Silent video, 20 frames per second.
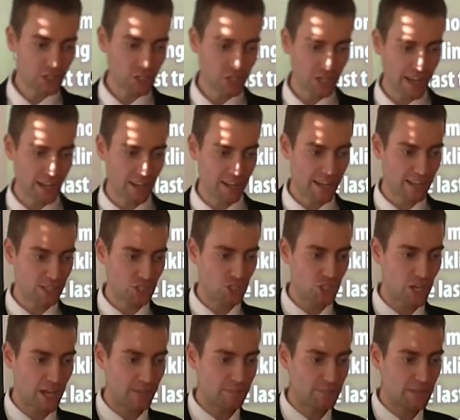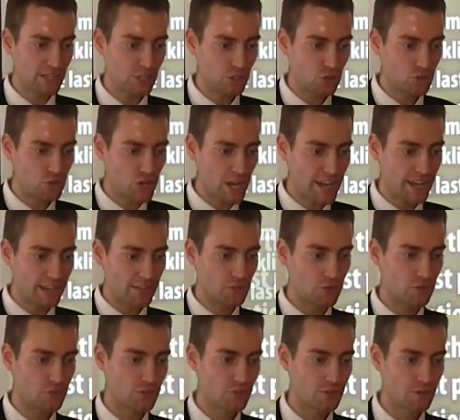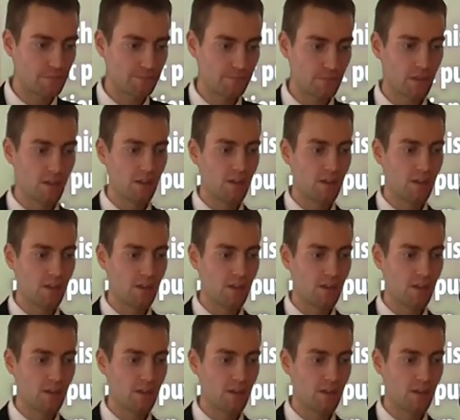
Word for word: we shall and shall be changed.